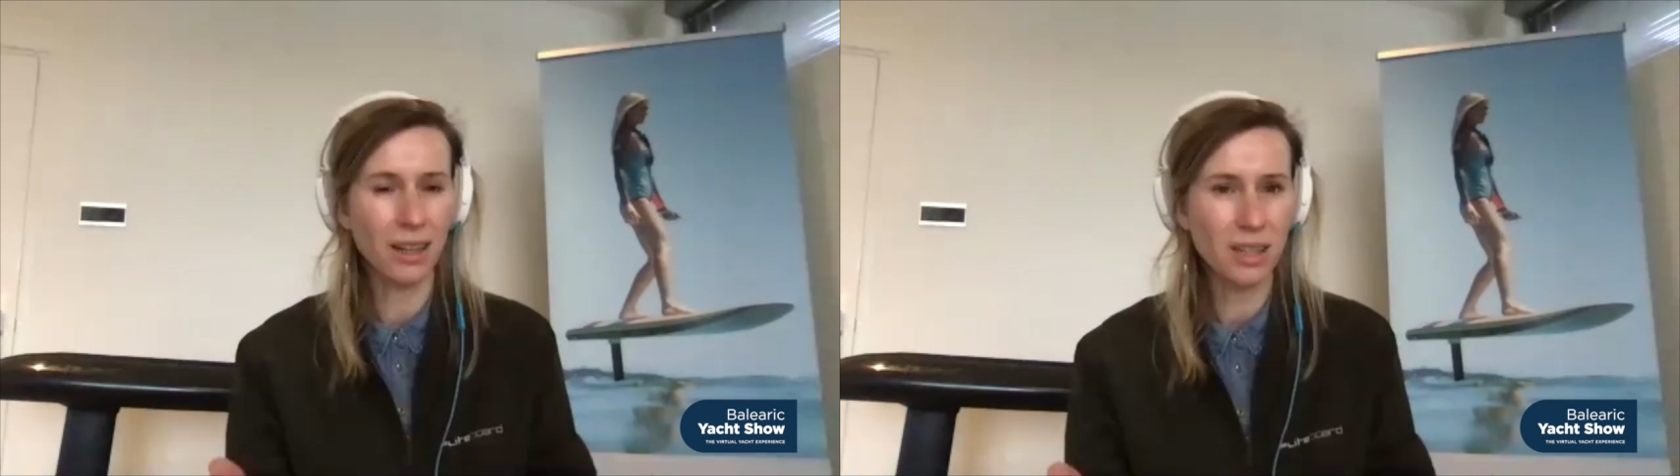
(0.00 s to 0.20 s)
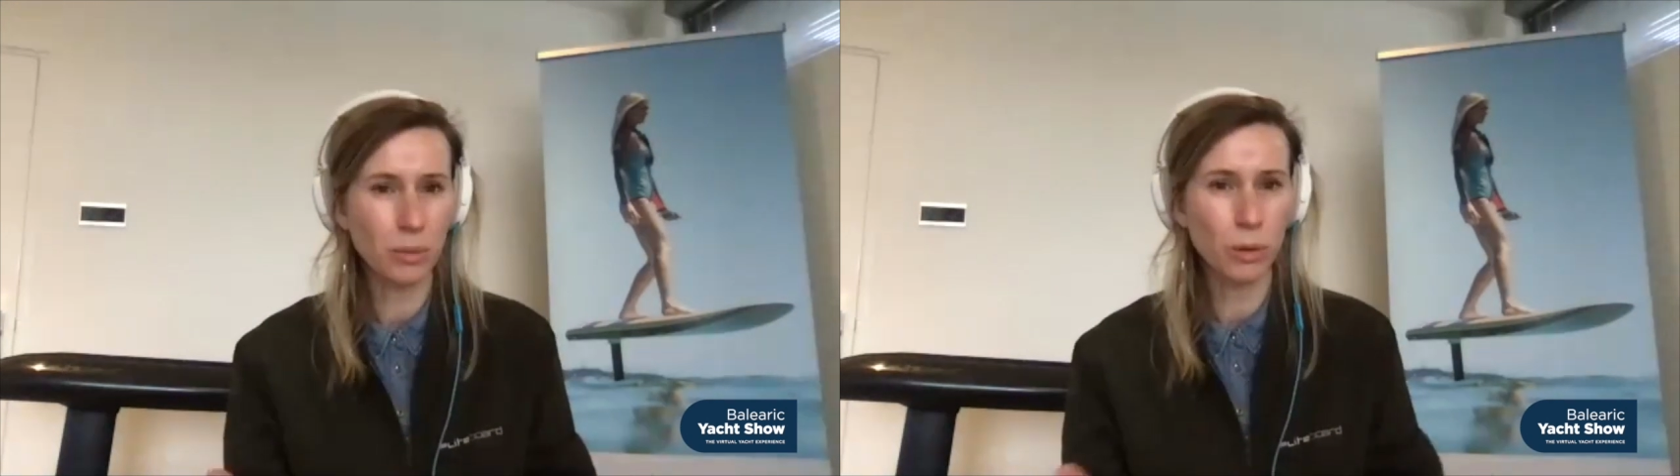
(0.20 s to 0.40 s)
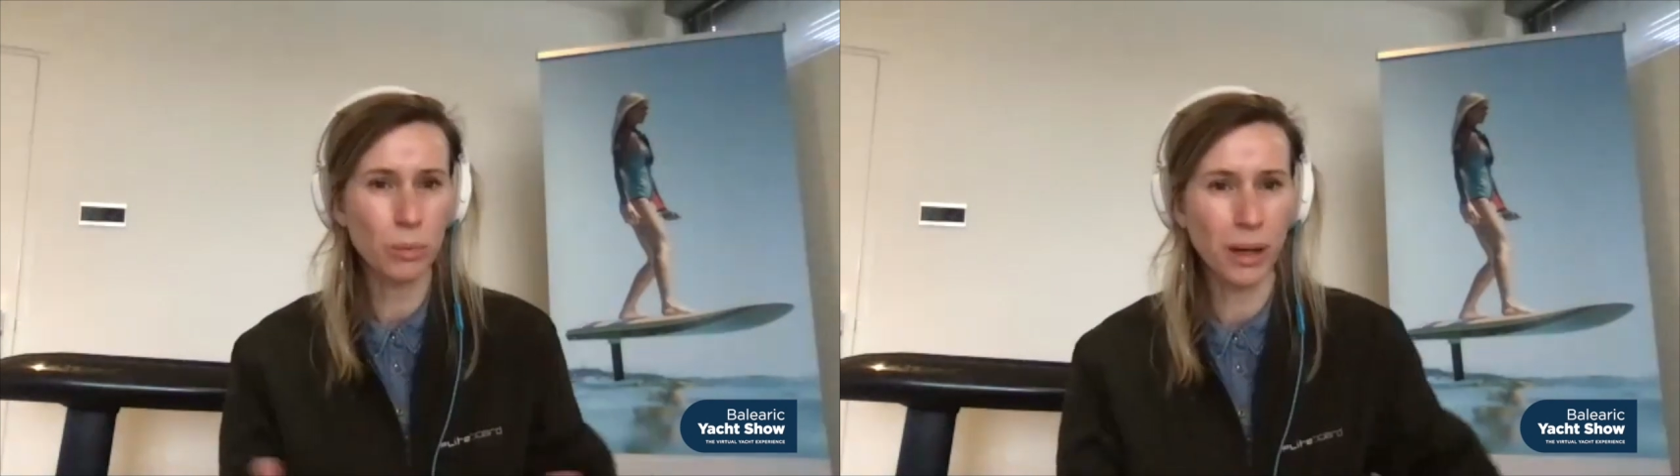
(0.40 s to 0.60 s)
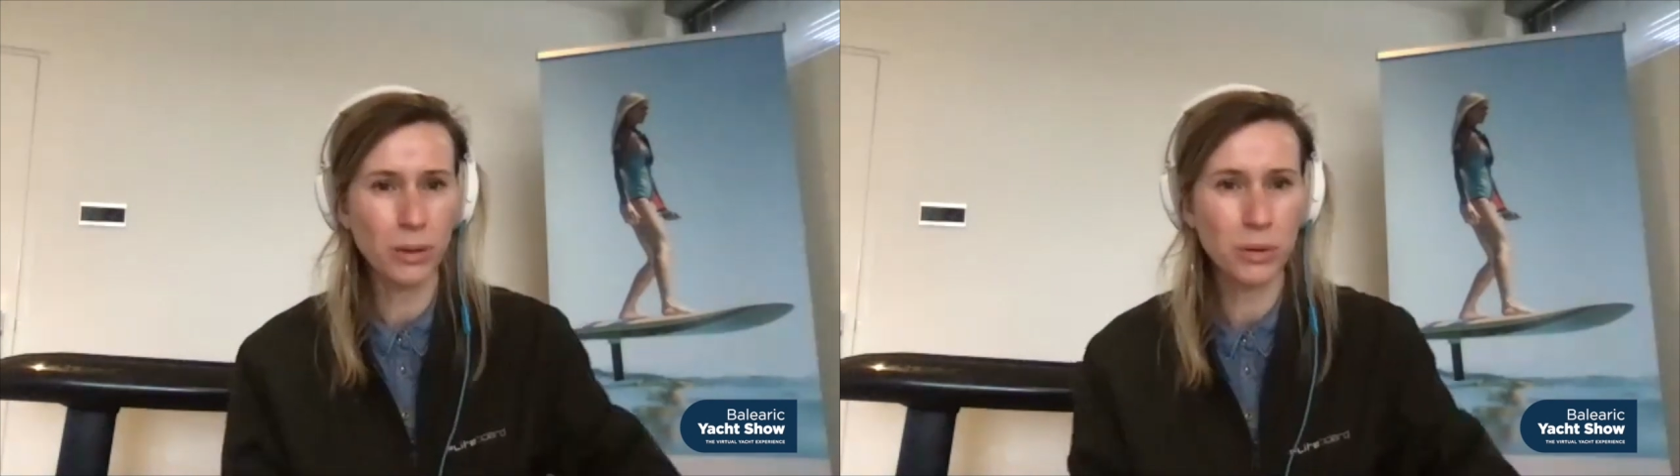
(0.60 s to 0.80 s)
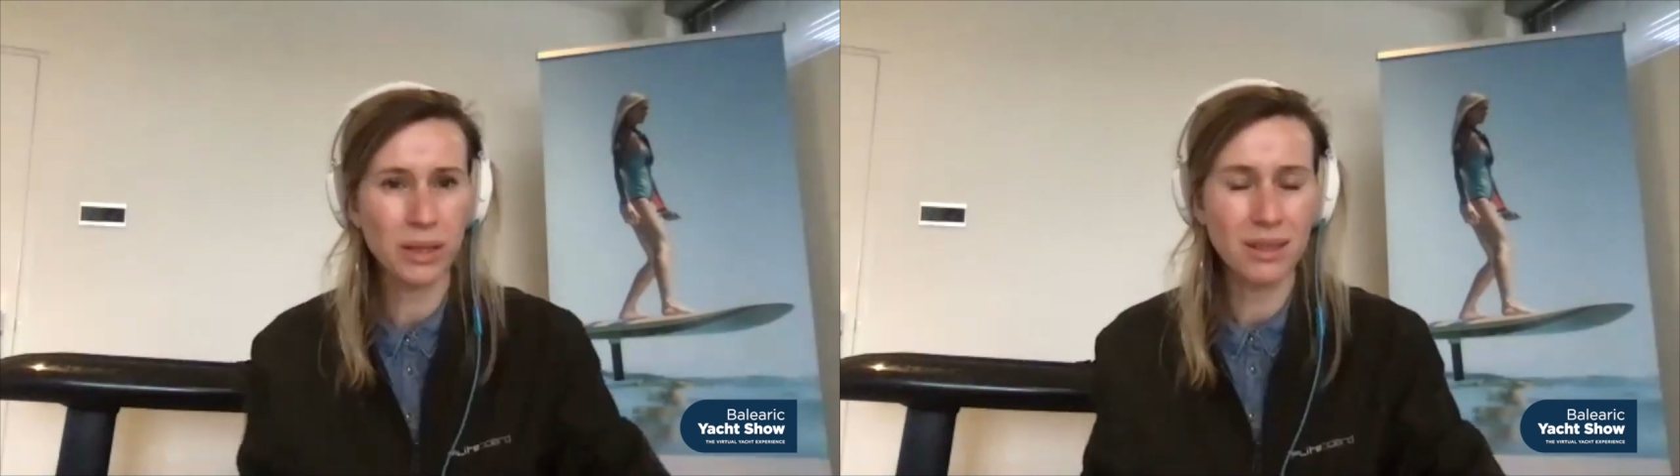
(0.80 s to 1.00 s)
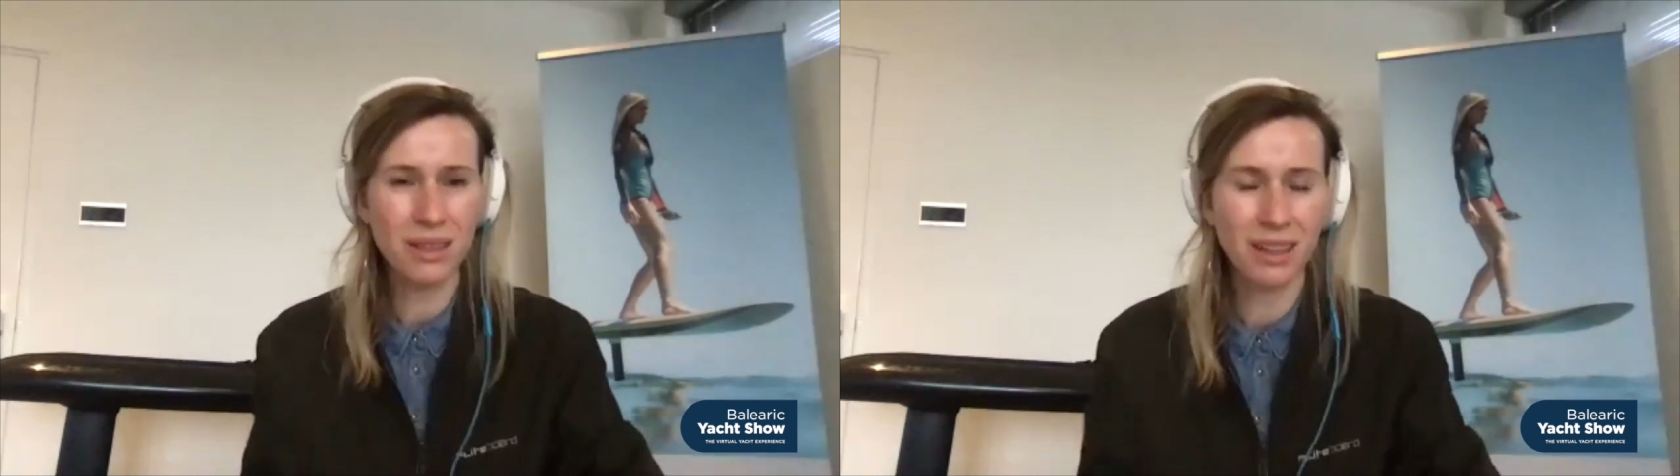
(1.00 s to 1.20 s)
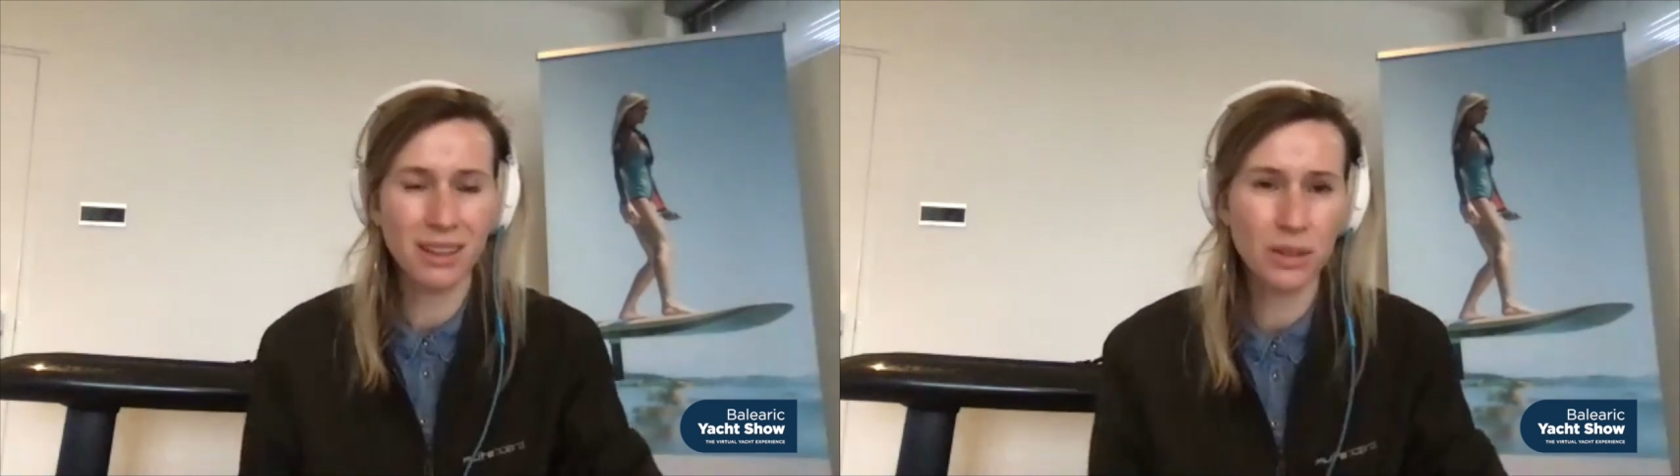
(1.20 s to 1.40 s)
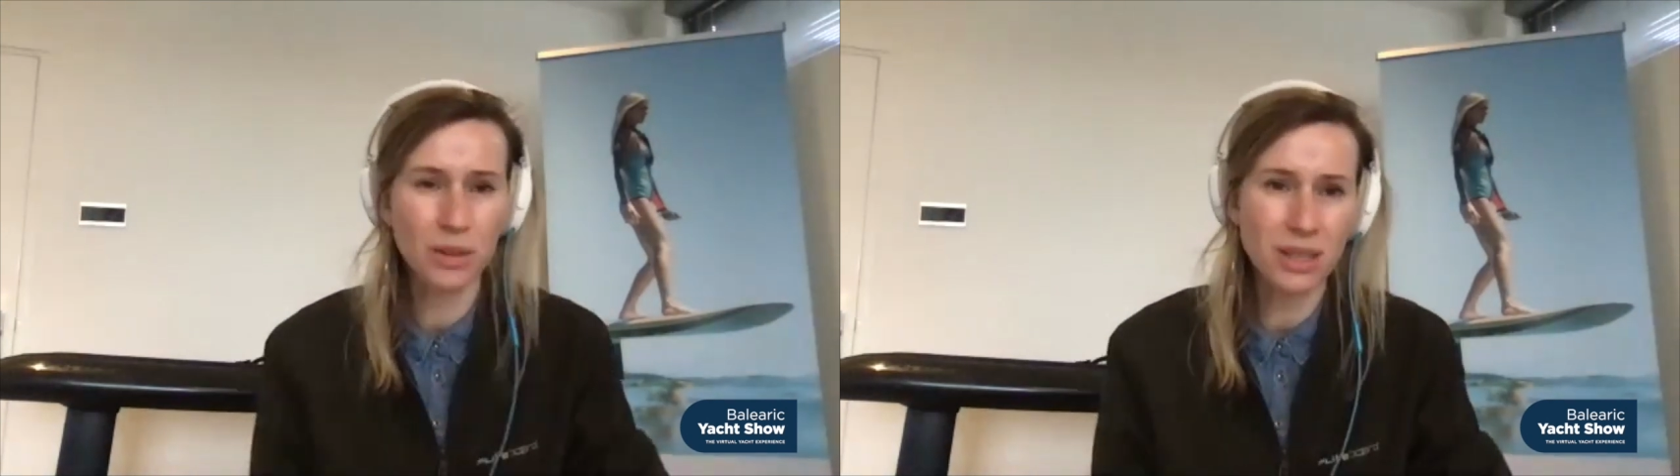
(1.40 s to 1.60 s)
typical boundaries that
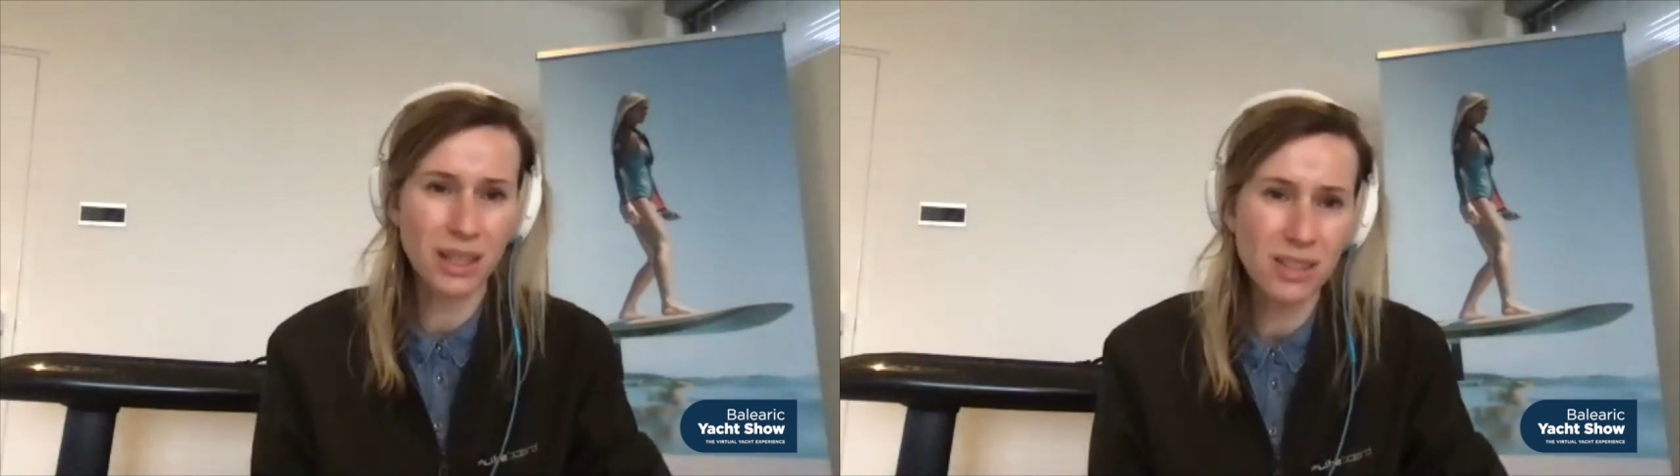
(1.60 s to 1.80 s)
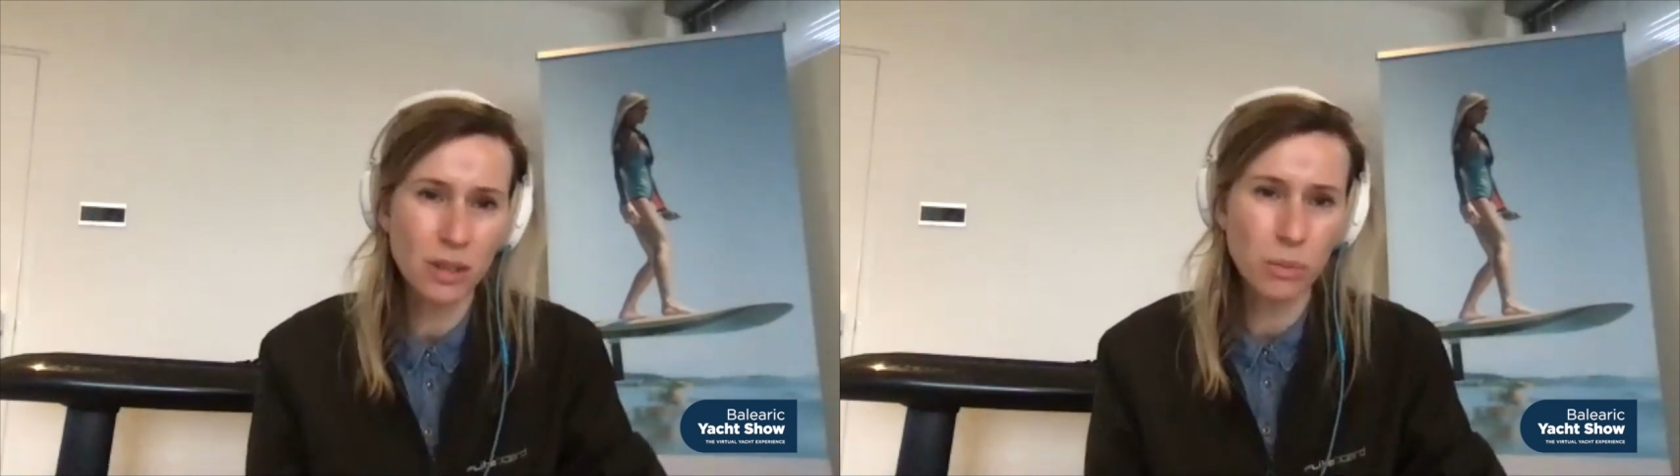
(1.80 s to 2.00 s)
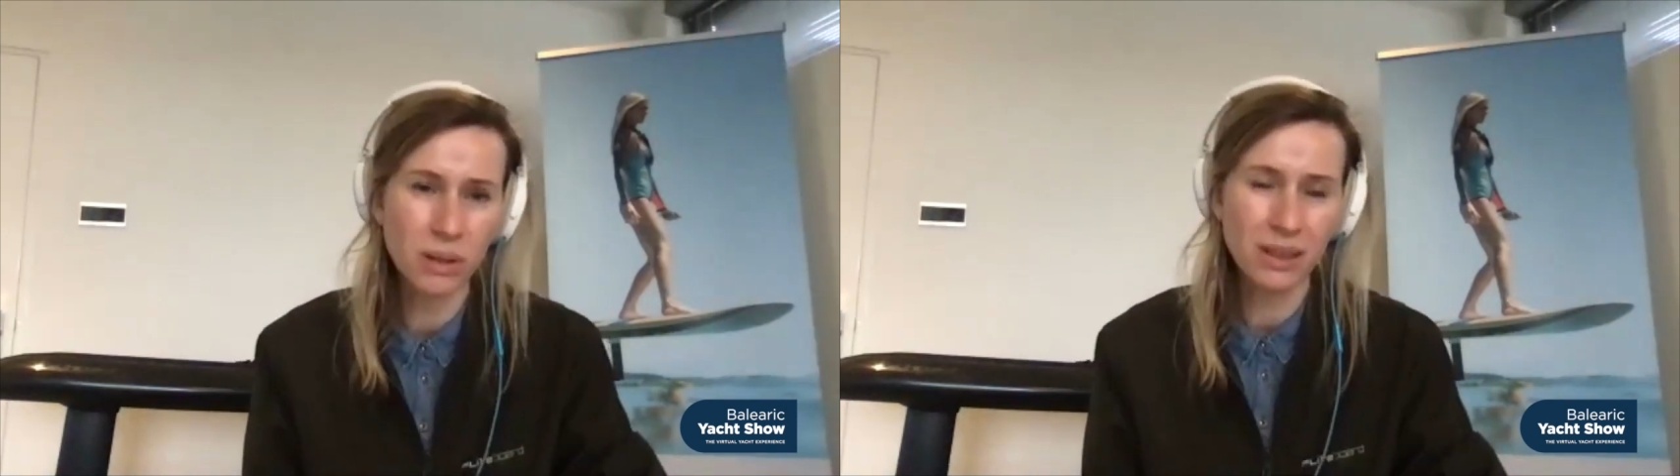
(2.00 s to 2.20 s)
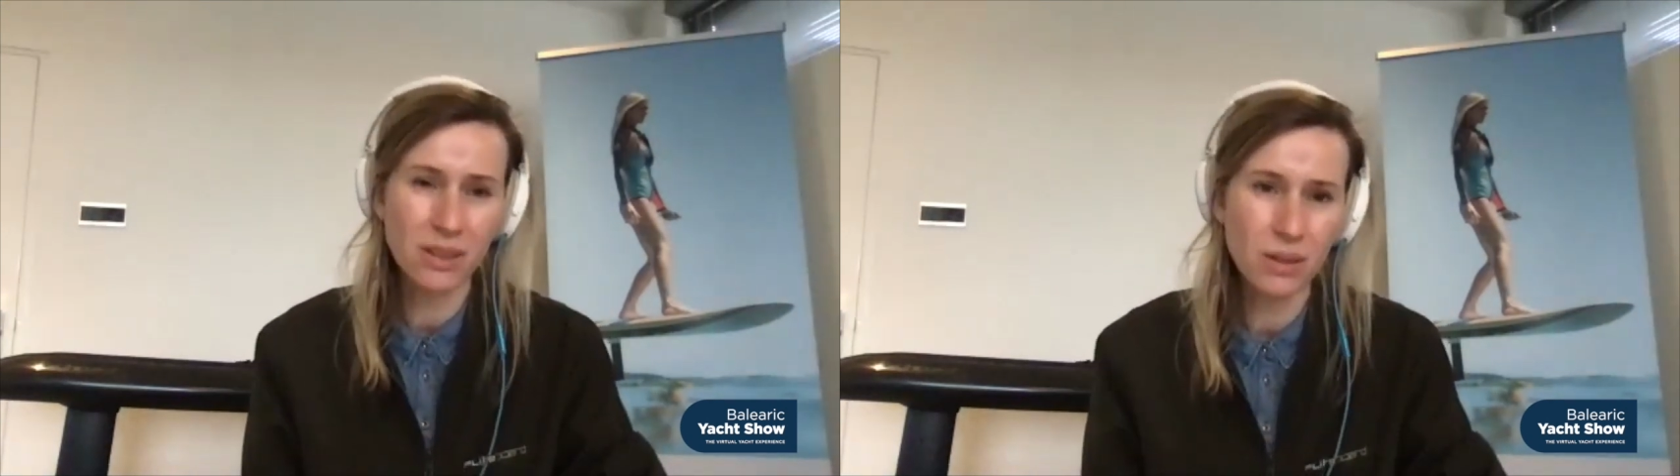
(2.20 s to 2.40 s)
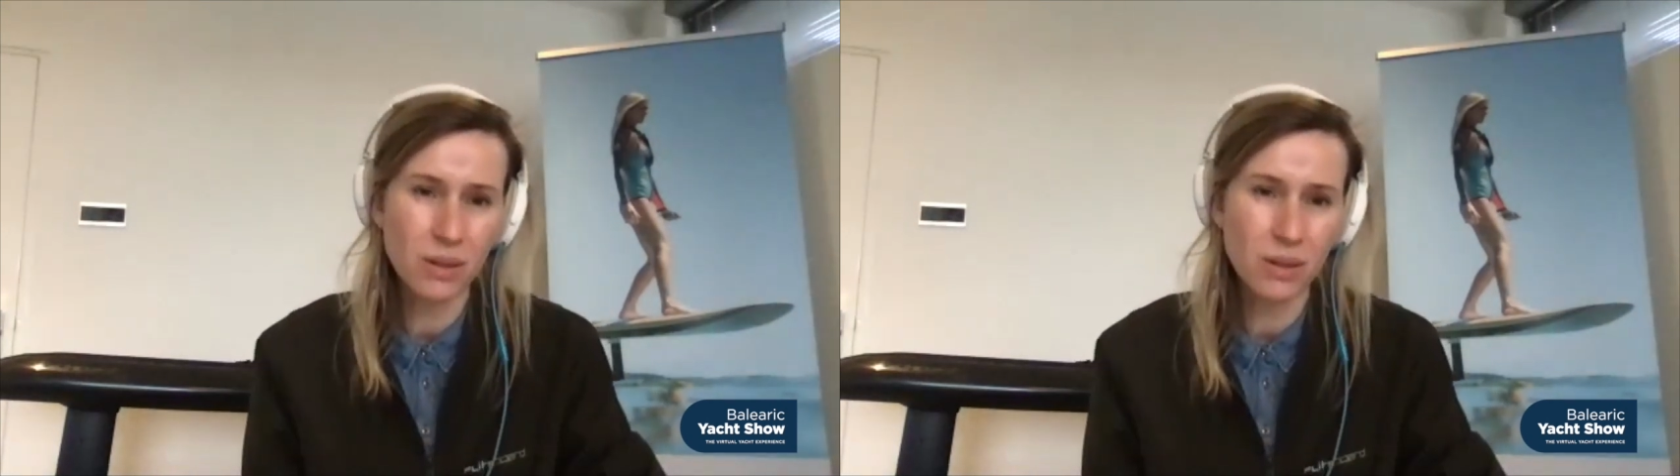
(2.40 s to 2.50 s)
are set to be